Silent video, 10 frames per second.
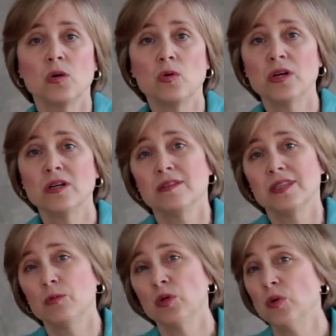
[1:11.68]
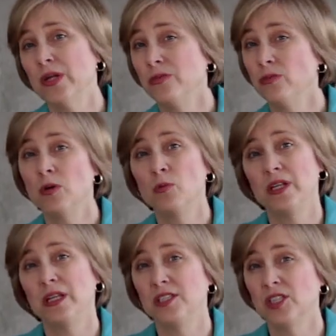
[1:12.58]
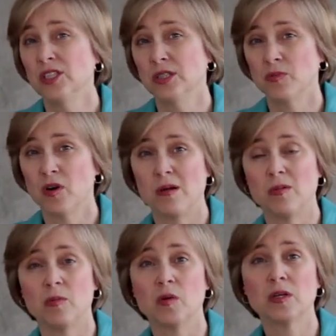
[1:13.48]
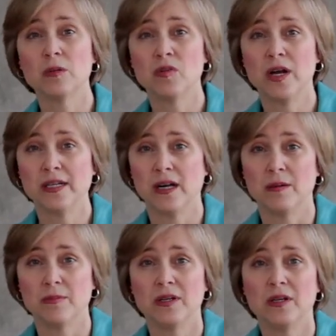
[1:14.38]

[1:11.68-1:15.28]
Or they were going through a relationship problem or a breakup